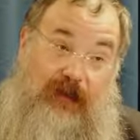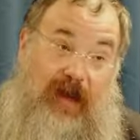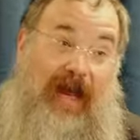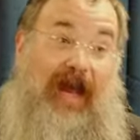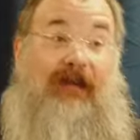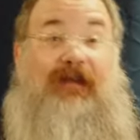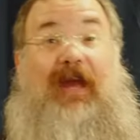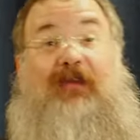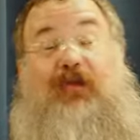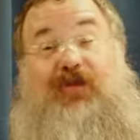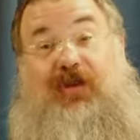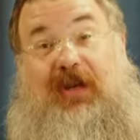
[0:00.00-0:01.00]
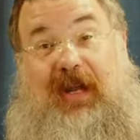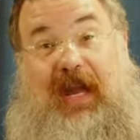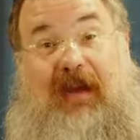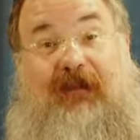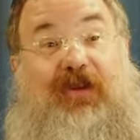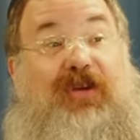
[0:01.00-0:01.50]
you have, that's what you're going to
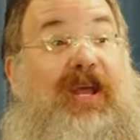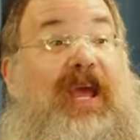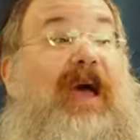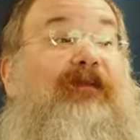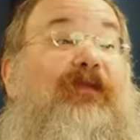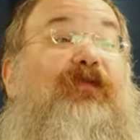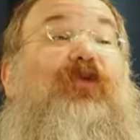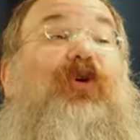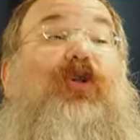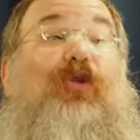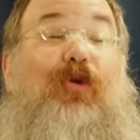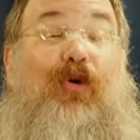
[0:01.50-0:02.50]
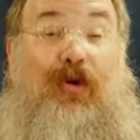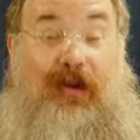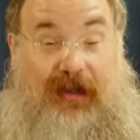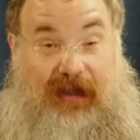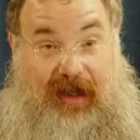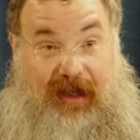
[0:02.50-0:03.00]
have, and you're going to have it for a
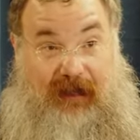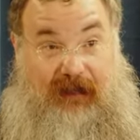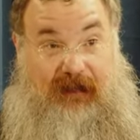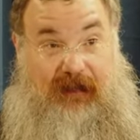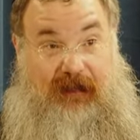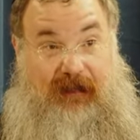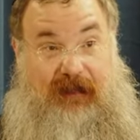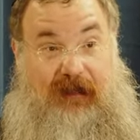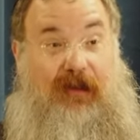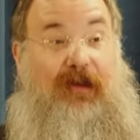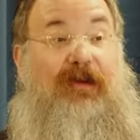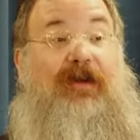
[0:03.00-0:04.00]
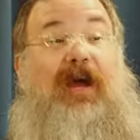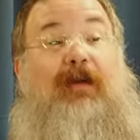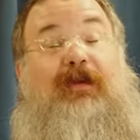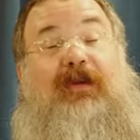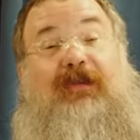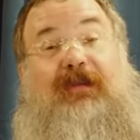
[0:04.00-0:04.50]
long time. Long
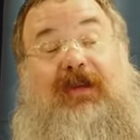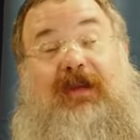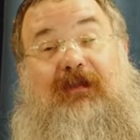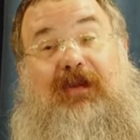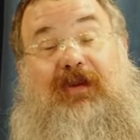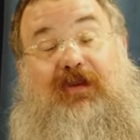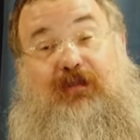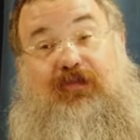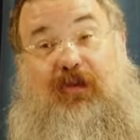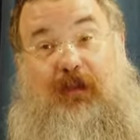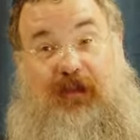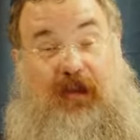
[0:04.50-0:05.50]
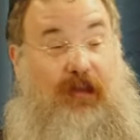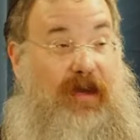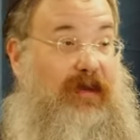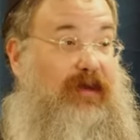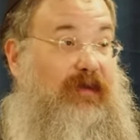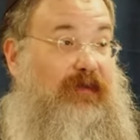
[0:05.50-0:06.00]
time isn't even an appropriate
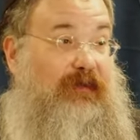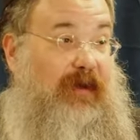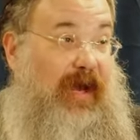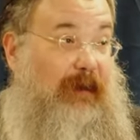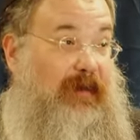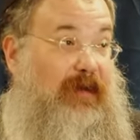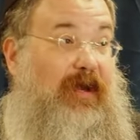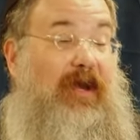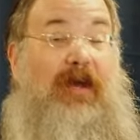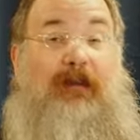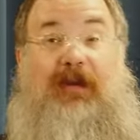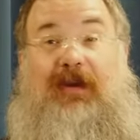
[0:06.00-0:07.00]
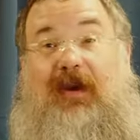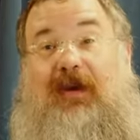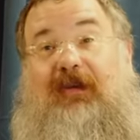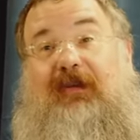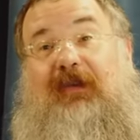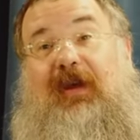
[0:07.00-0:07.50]
way to describe it
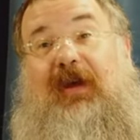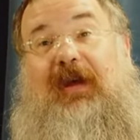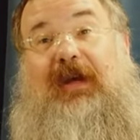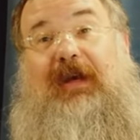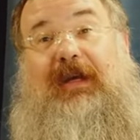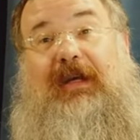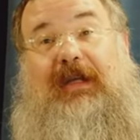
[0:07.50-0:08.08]
because uh,